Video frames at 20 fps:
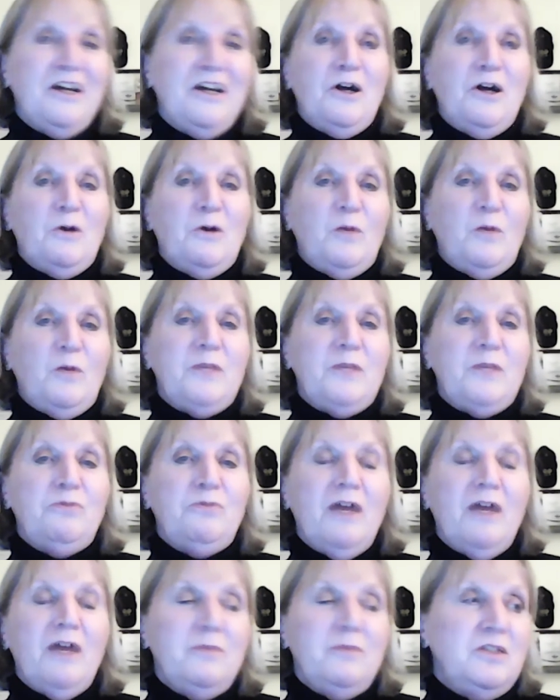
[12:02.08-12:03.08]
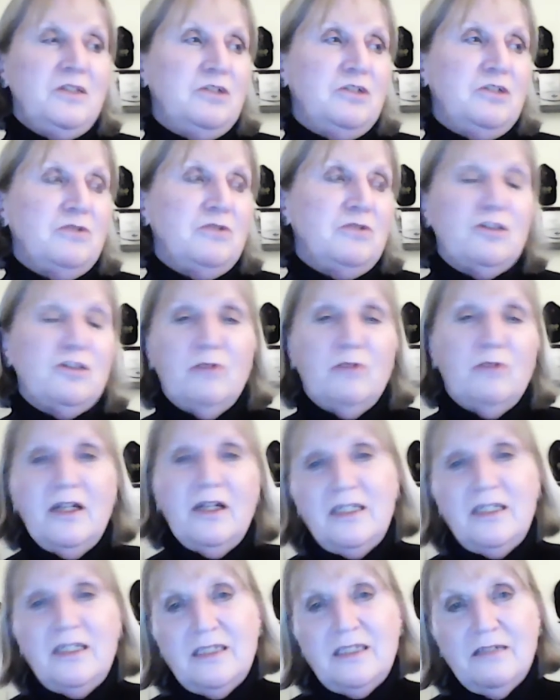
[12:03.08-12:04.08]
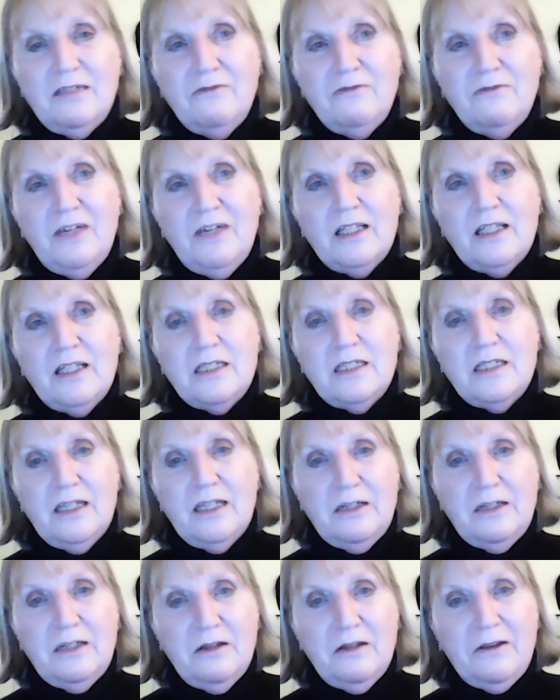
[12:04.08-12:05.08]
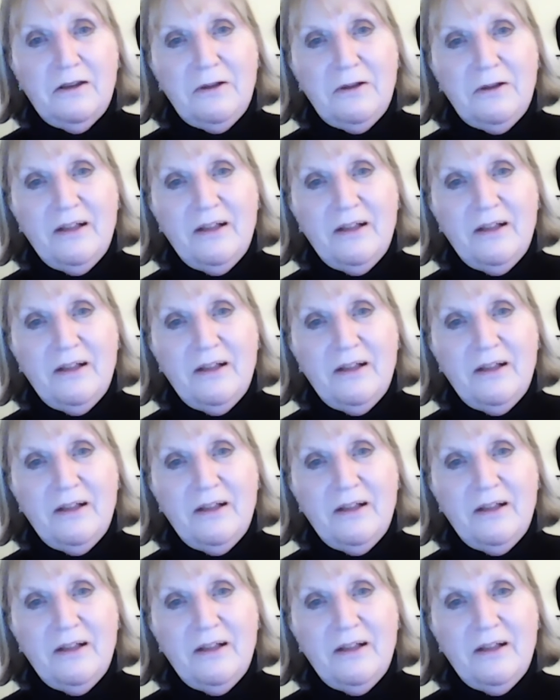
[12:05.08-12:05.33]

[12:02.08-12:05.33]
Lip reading: What prompted you to write Valentine?